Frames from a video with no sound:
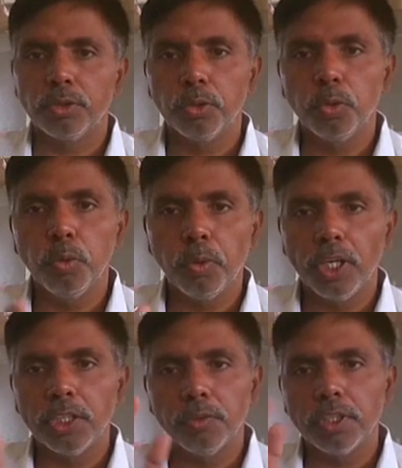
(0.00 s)
so
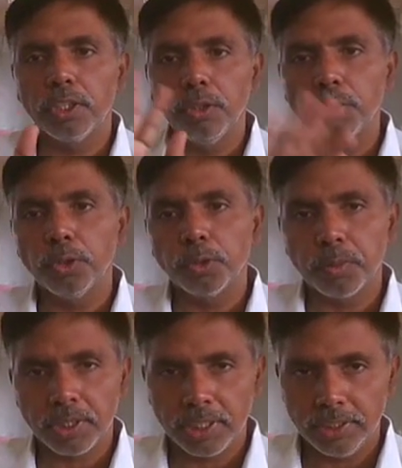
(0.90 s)
2.1 kilojoules
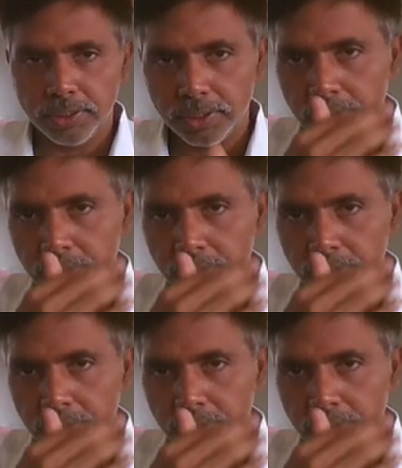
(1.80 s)
per kg.